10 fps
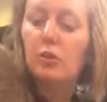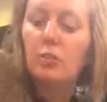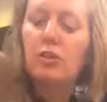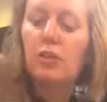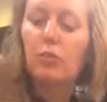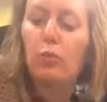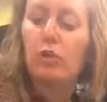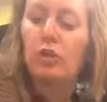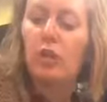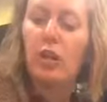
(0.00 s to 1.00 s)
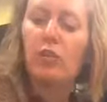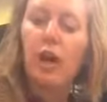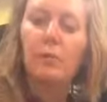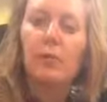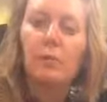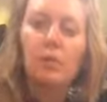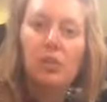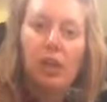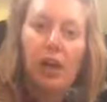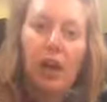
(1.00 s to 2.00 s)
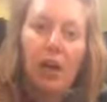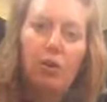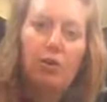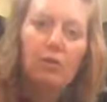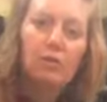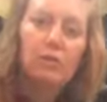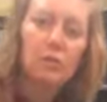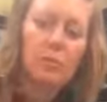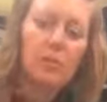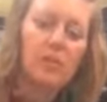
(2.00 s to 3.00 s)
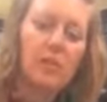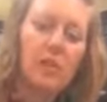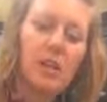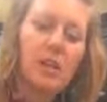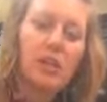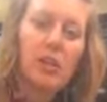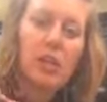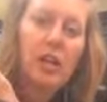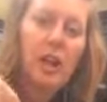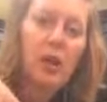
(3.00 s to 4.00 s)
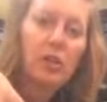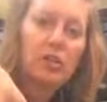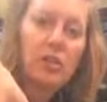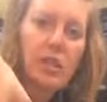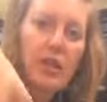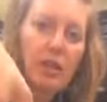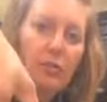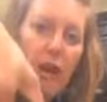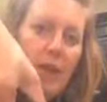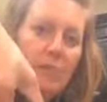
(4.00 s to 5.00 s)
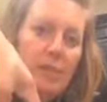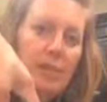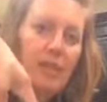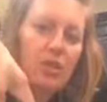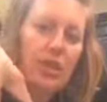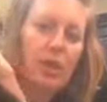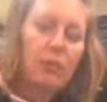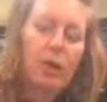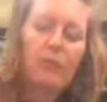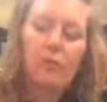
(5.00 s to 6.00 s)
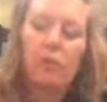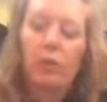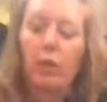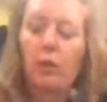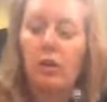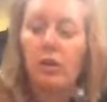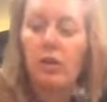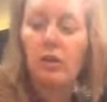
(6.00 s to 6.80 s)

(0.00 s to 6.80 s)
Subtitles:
I'm just going to reach in there and grab it, but look at how it just kind of grabs that chicken right from the quick cooker.